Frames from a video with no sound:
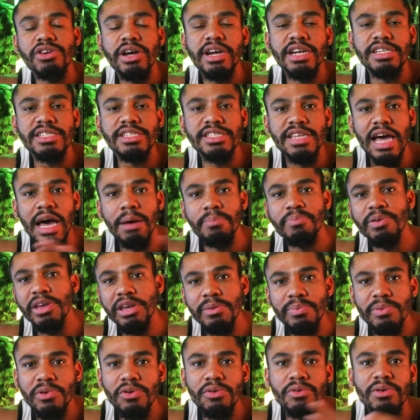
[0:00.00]
trying to stop
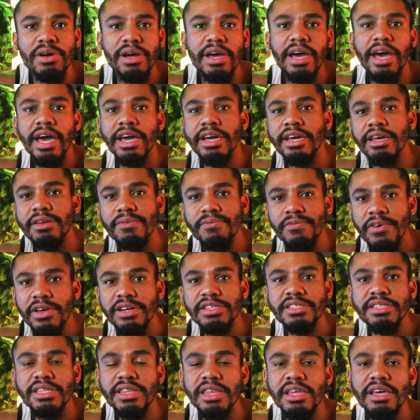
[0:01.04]
people and
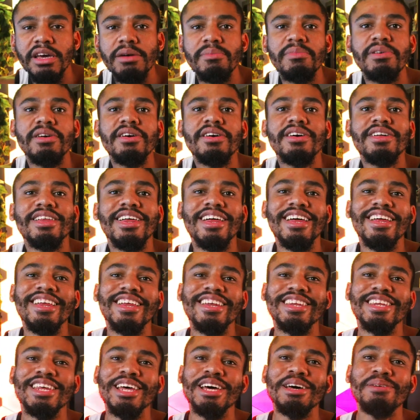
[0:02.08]
convince them
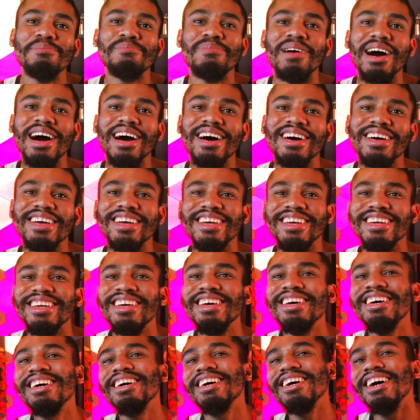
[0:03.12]
to buy
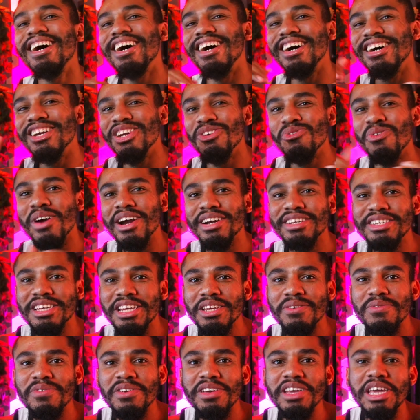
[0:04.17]

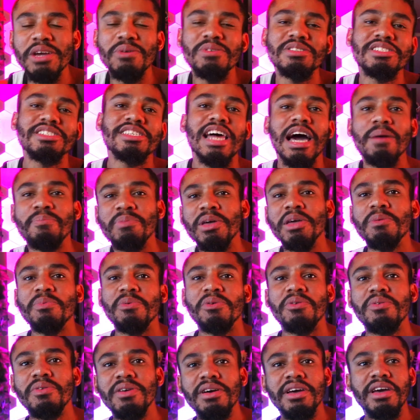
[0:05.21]
DirecTV, he would stop
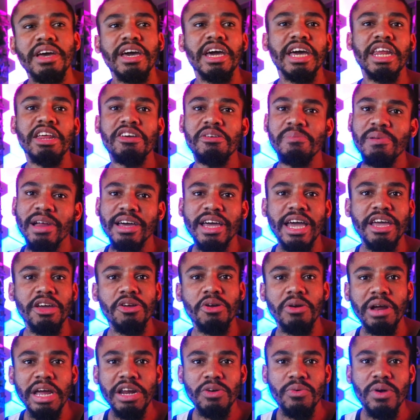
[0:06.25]
people and he'd be like, "Are
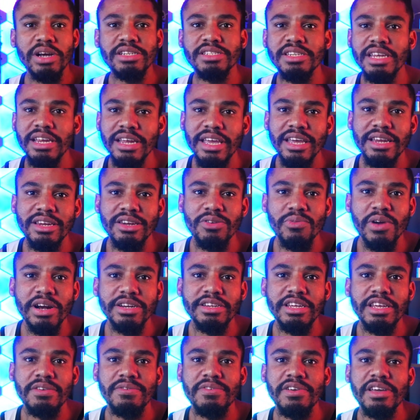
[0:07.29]
you interested in getting
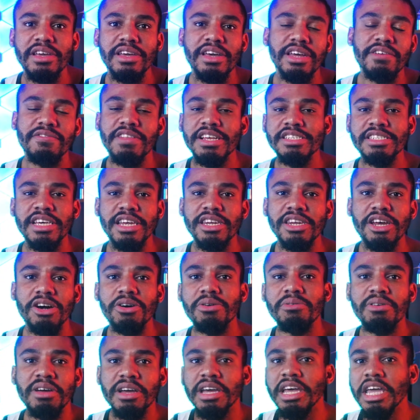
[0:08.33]
DirecTV?" And if they said
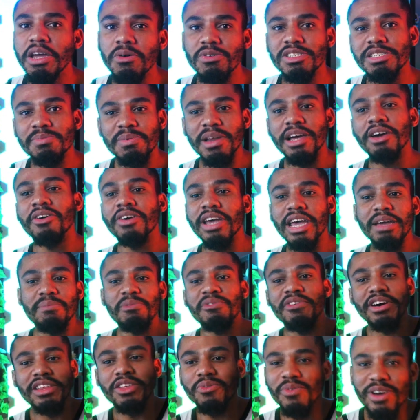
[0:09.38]
no, he would just be like, "Okay,
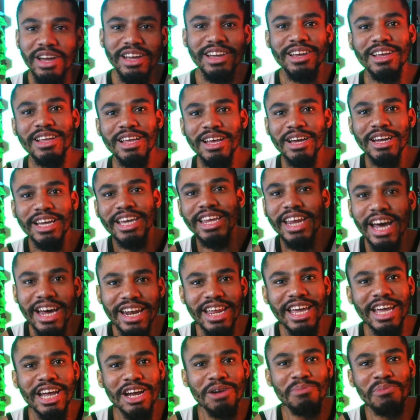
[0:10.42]
move out the way, get out
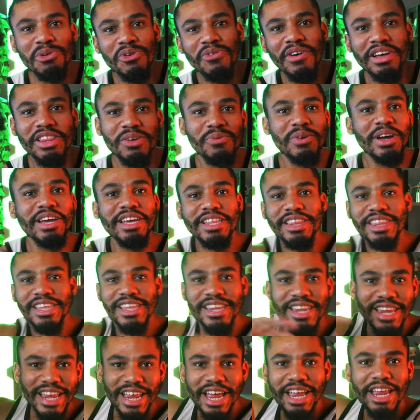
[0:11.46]
of here, move out the way, get
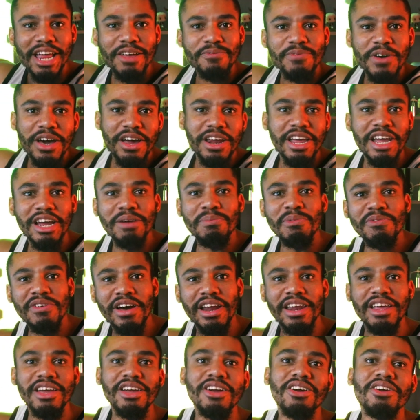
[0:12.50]
the F out of here, move
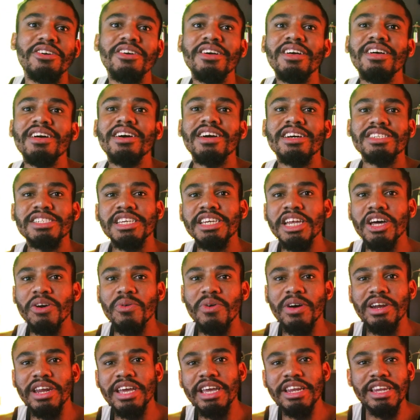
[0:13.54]
out of here," because he
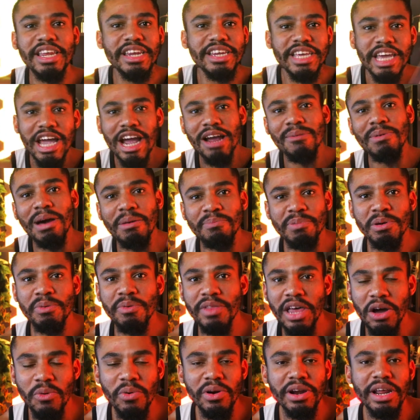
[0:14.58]
didn't care about
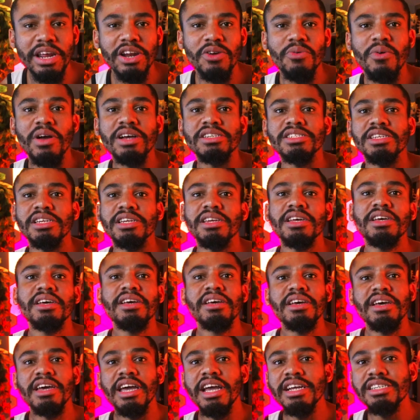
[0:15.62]
people that weren't interested.
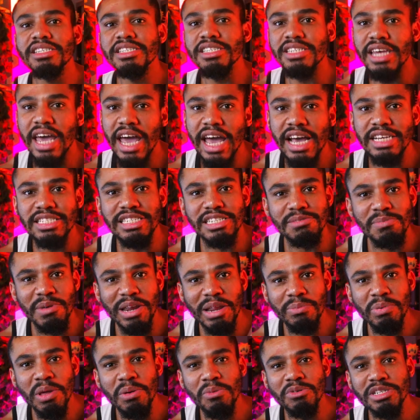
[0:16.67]
He just asked as
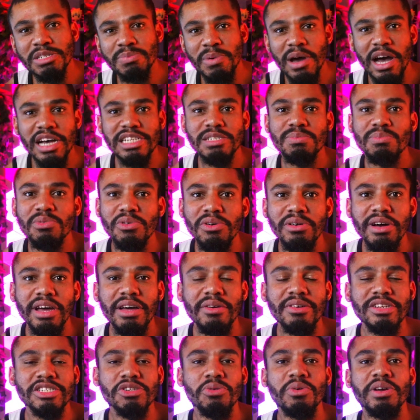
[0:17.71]
many people as possible.
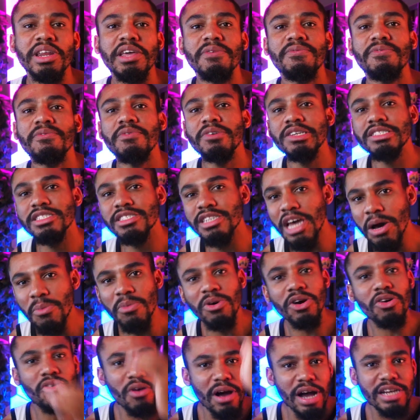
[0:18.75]
And so when he
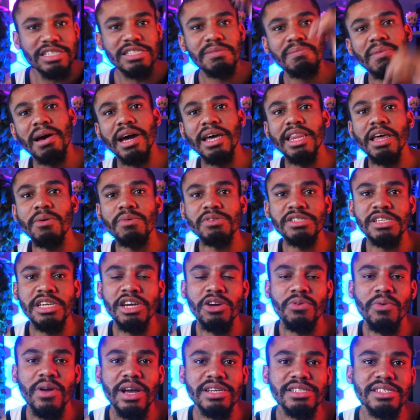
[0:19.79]
stumbled across somebody that was
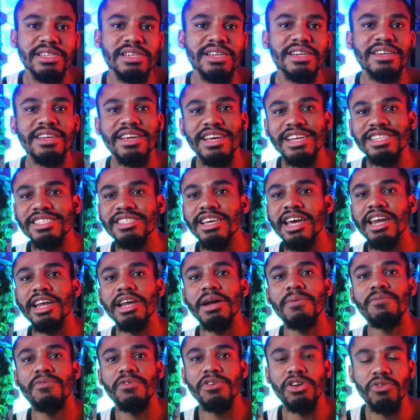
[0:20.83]
interested in signing
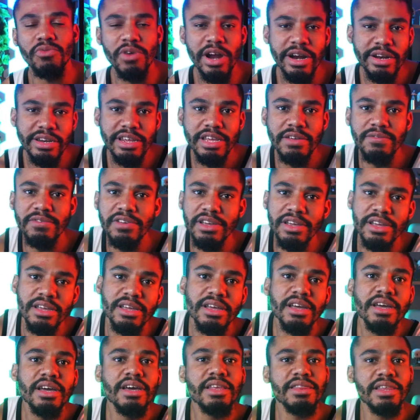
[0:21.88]
up for DirecTV,
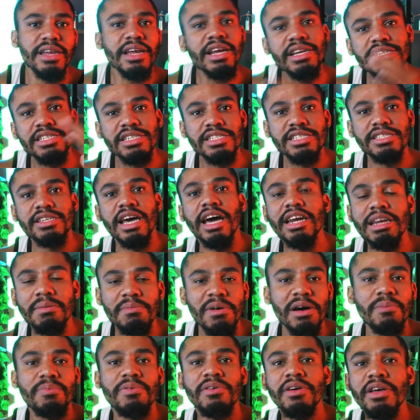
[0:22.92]
then he just signed
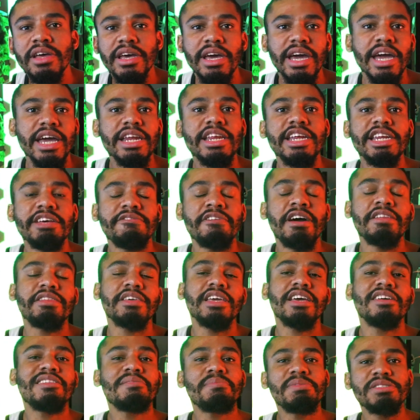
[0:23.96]
them up. He didn't even have to
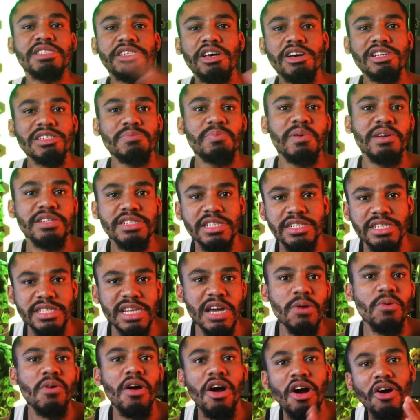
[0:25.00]
give them a sales pitch because
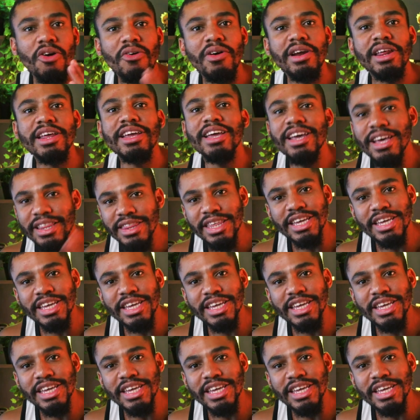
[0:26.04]
they already